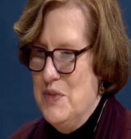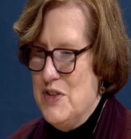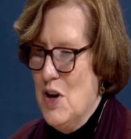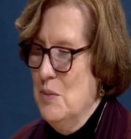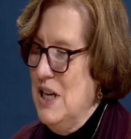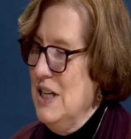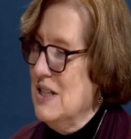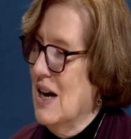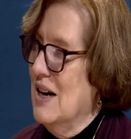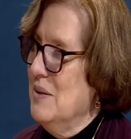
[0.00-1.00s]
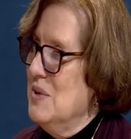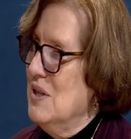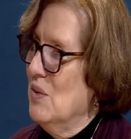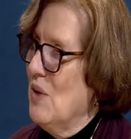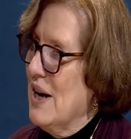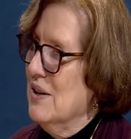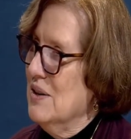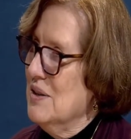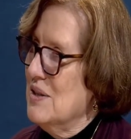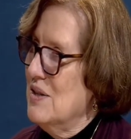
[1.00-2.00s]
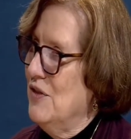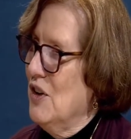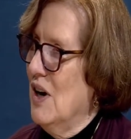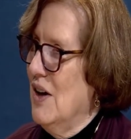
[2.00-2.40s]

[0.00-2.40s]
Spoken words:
so many times the records for